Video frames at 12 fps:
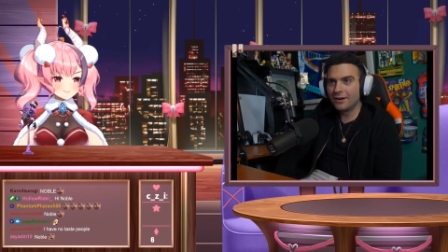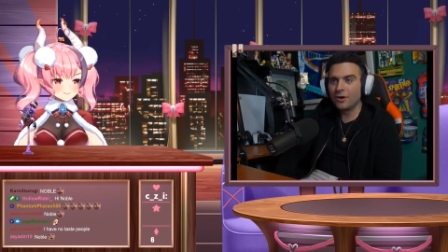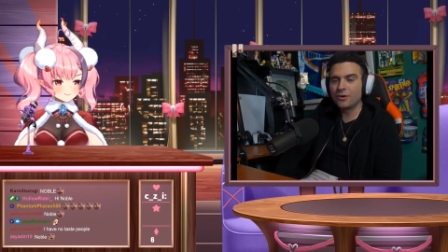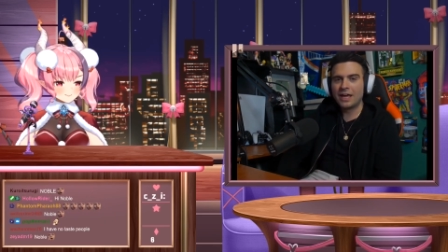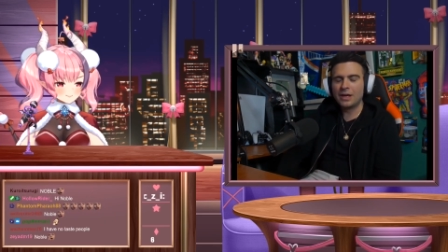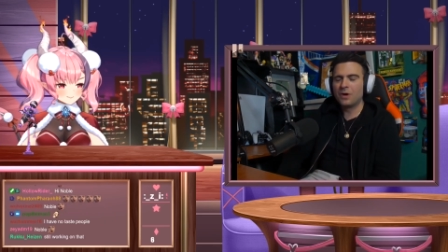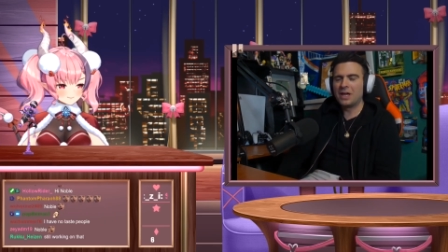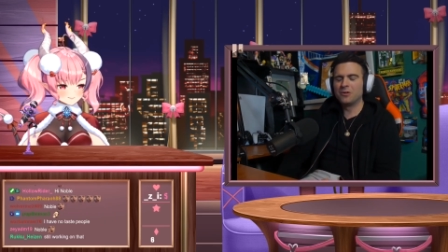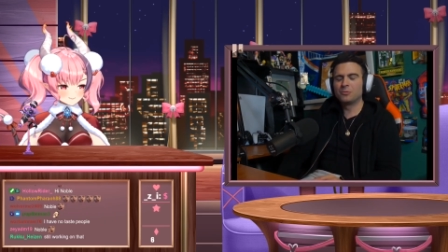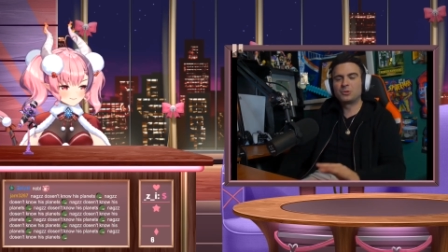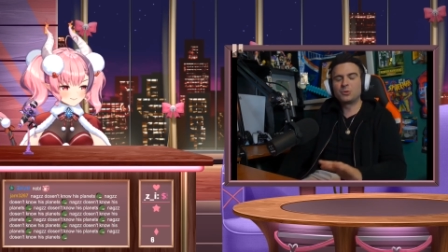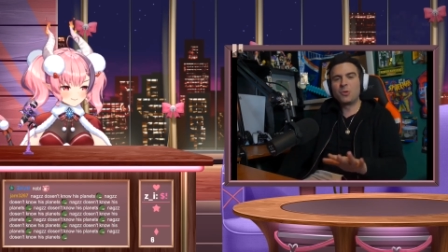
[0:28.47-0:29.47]
okay, wait,
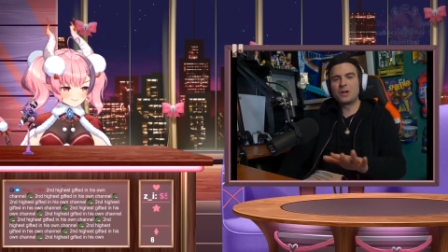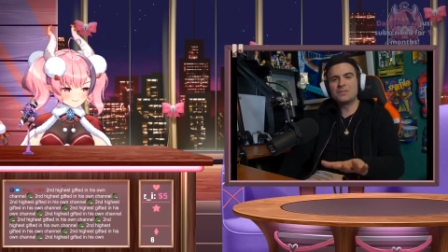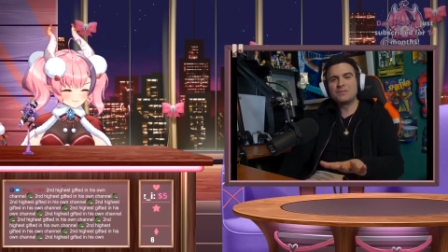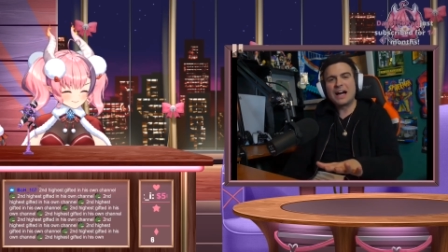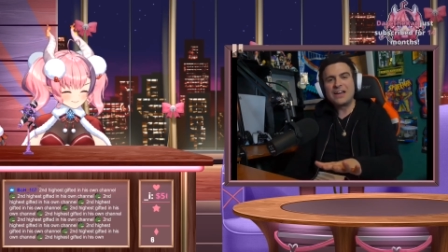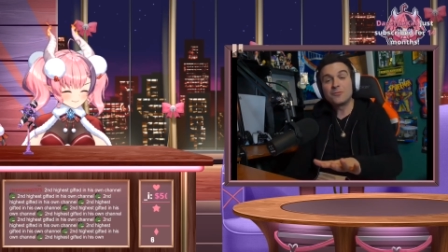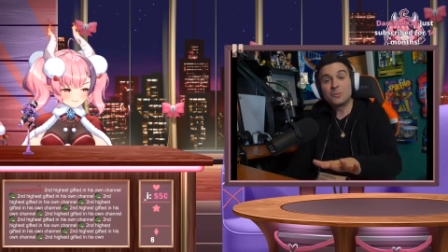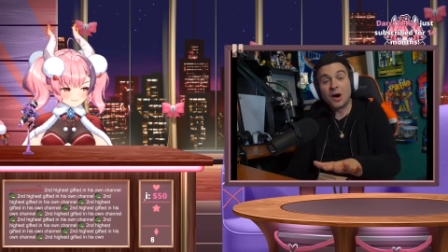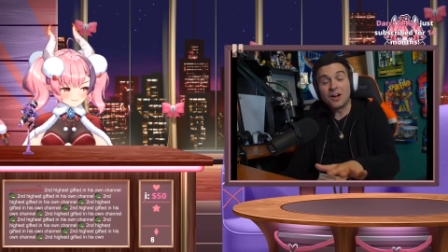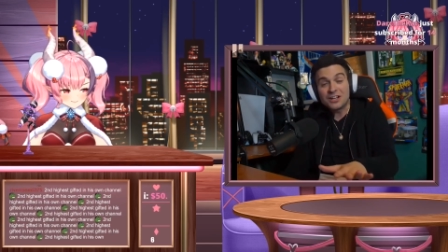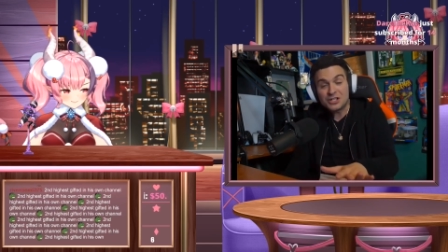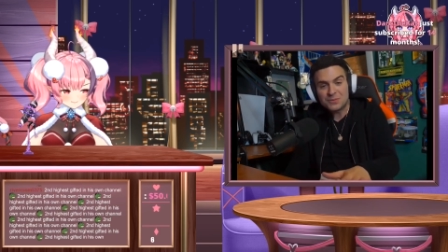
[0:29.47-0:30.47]
25
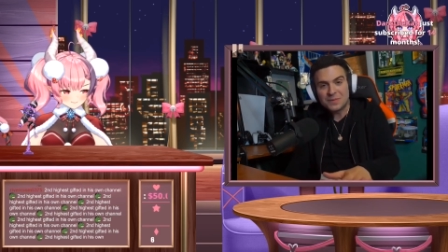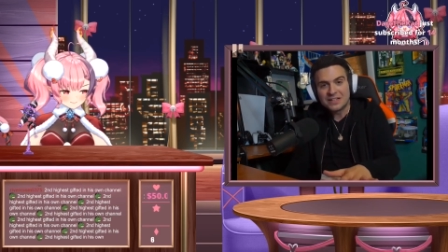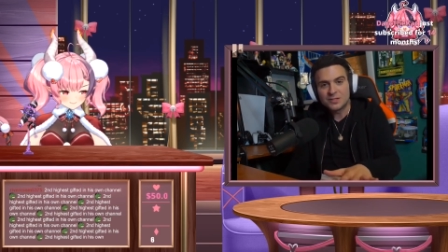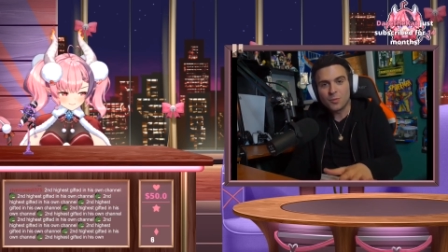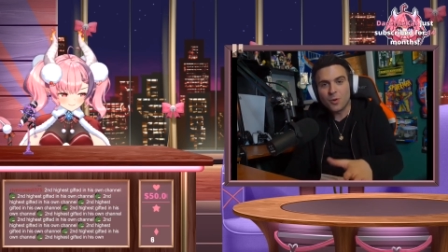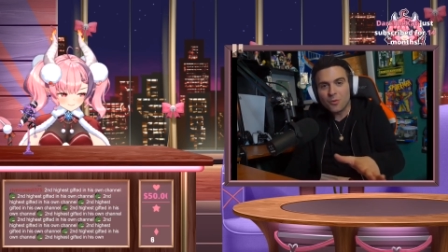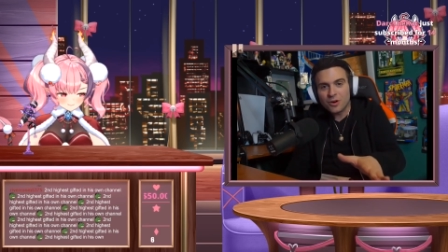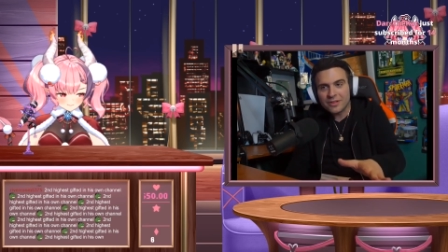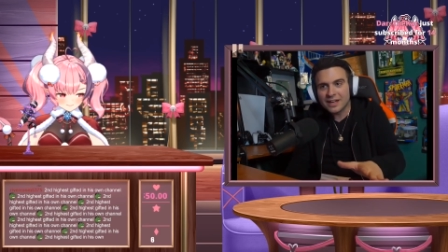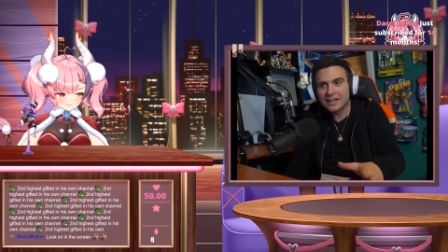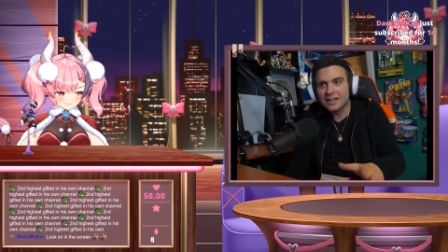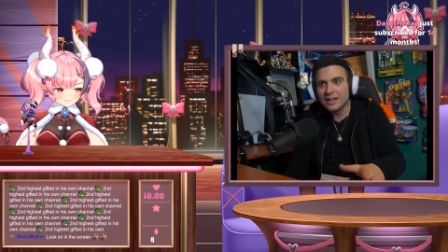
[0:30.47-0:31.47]
punishments. What were
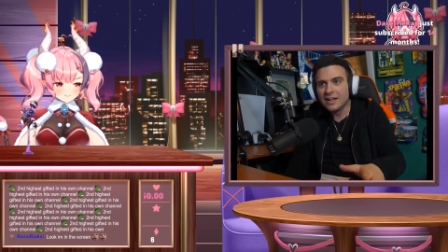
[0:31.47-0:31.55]
they?